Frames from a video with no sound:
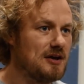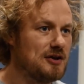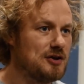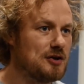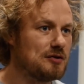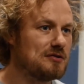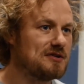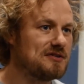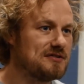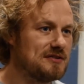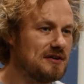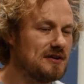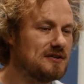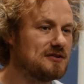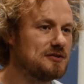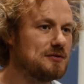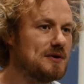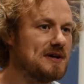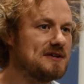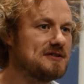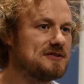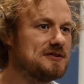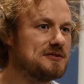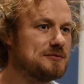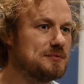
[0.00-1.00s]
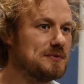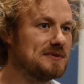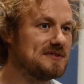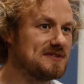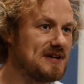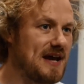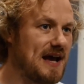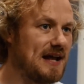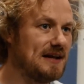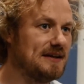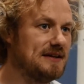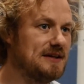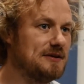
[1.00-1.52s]
Your research questions will
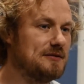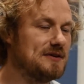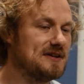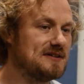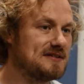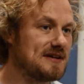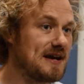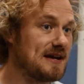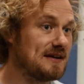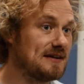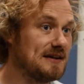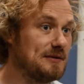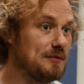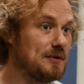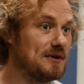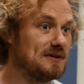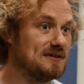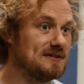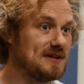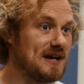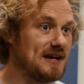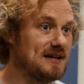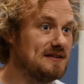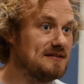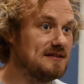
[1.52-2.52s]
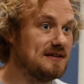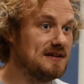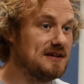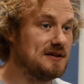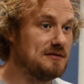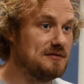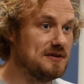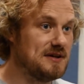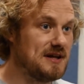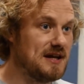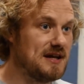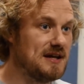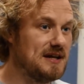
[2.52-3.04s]
tell you exactly what data
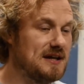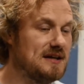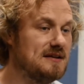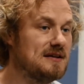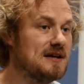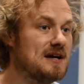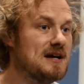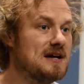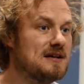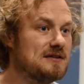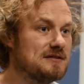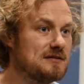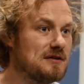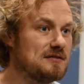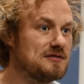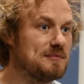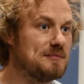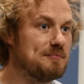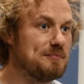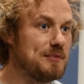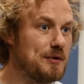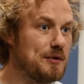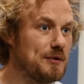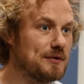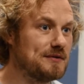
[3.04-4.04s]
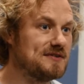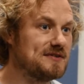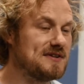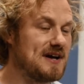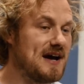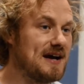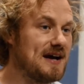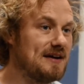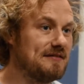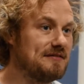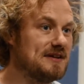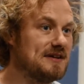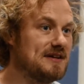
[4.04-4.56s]
you need, so it's important to
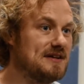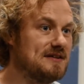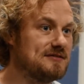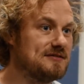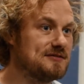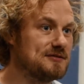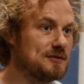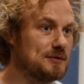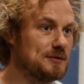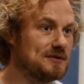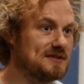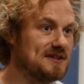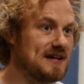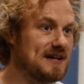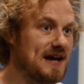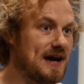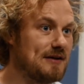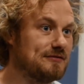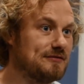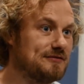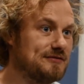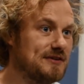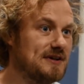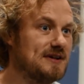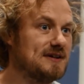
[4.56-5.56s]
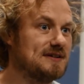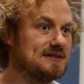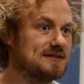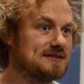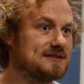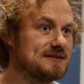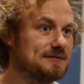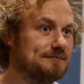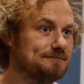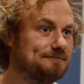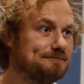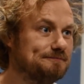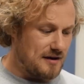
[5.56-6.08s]
have these sorted out
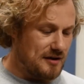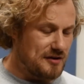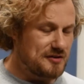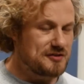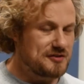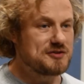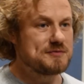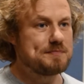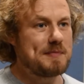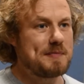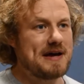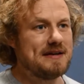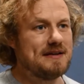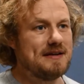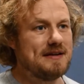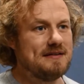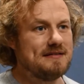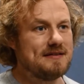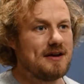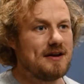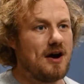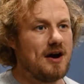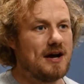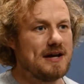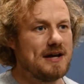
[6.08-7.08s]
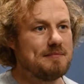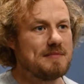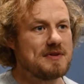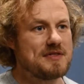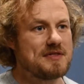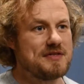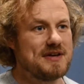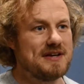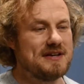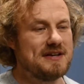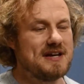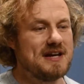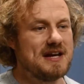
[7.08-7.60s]
first. Spending time
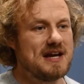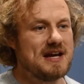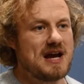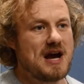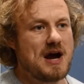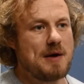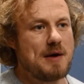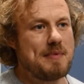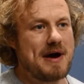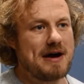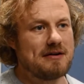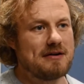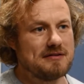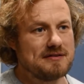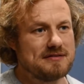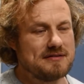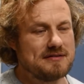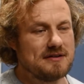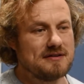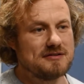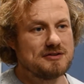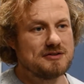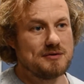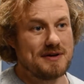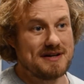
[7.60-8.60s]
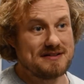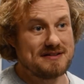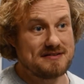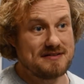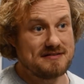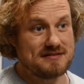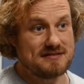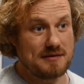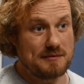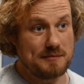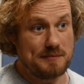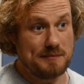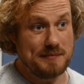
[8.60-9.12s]
thinking about research
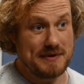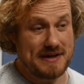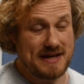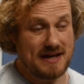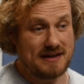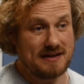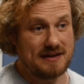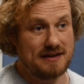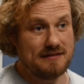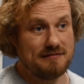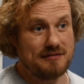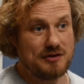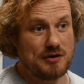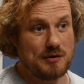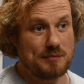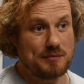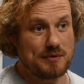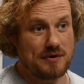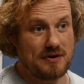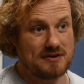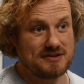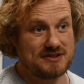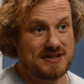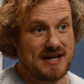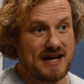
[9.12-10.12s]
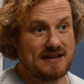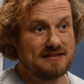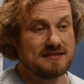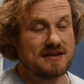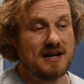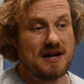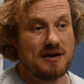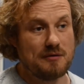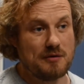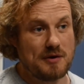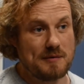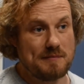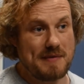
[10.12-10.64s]
questions at the beginning of your project
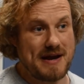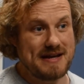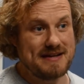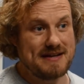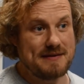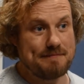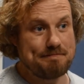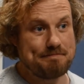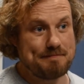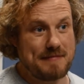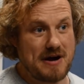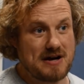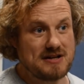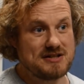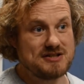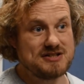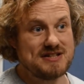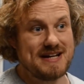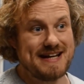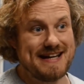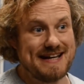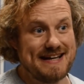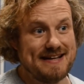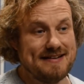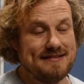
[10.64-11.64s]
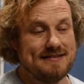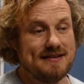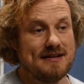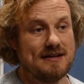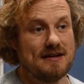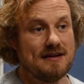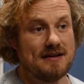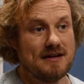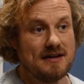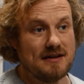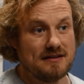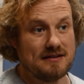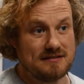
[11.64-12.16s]
will make it much
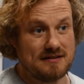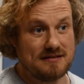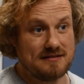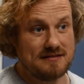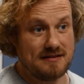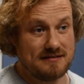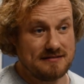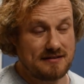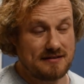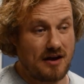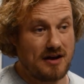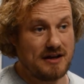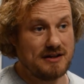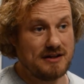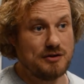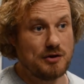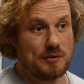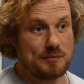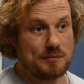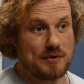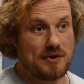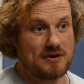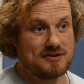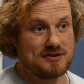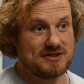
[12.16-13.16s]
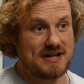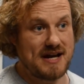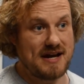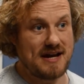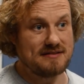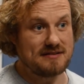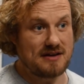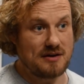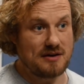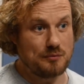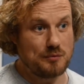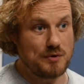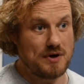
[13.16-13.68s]
easier to design your
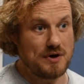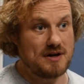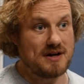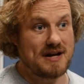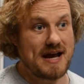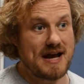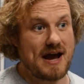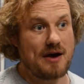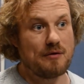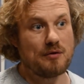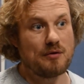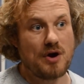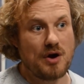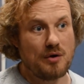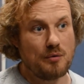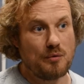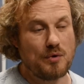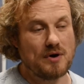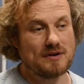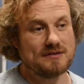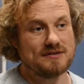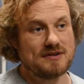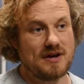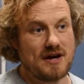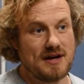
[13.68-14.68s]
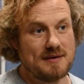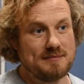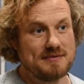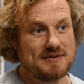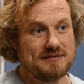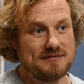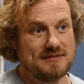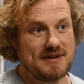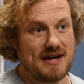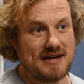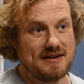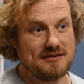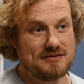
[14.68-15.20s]
project and work out what types
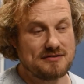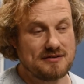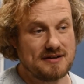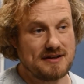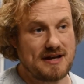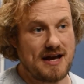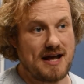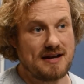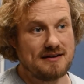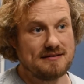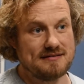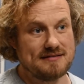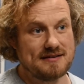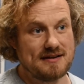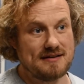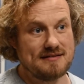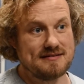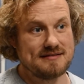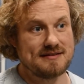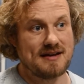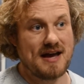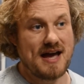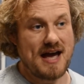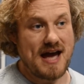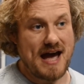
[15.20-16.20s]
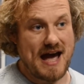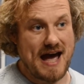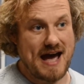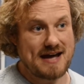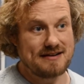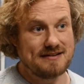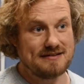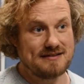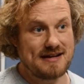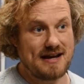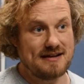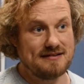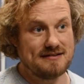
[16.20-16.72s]
of data analysis
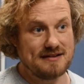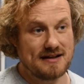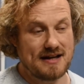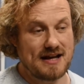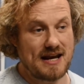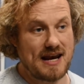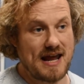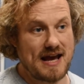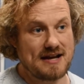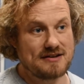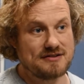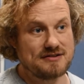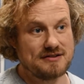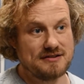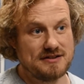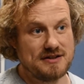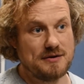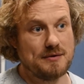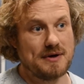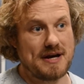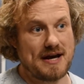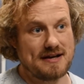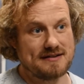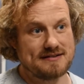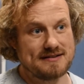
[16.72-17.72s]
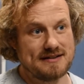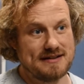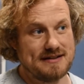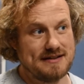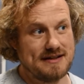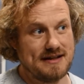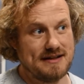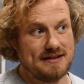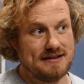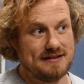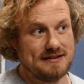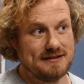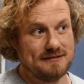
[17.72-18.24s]
and data collection you will actually
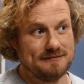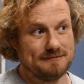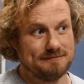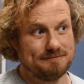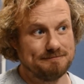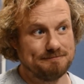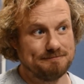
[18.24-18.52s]
need.